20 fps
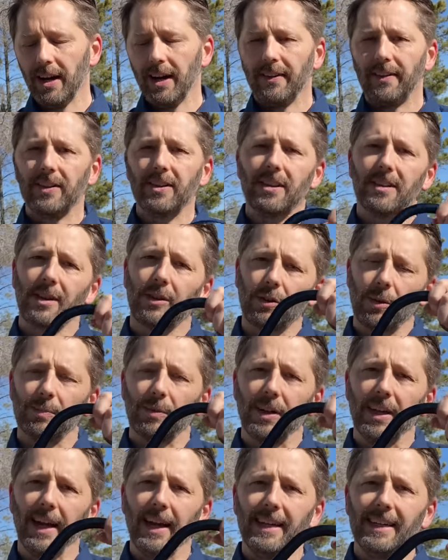This is a
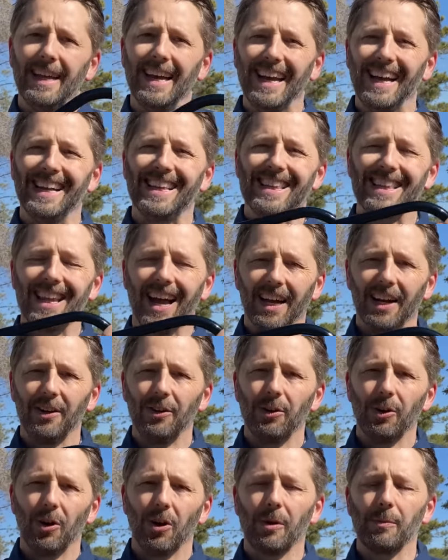Kryptonite, it's not a
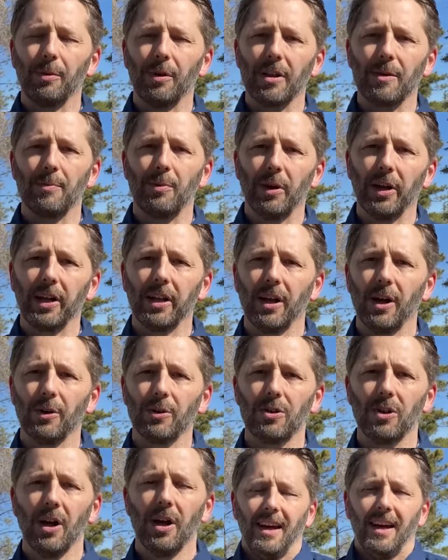New York, but it's pretty
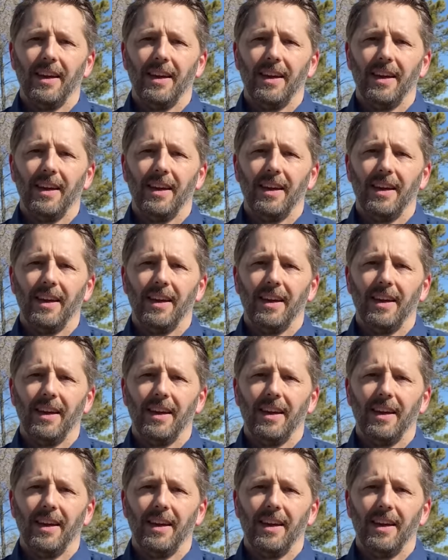close.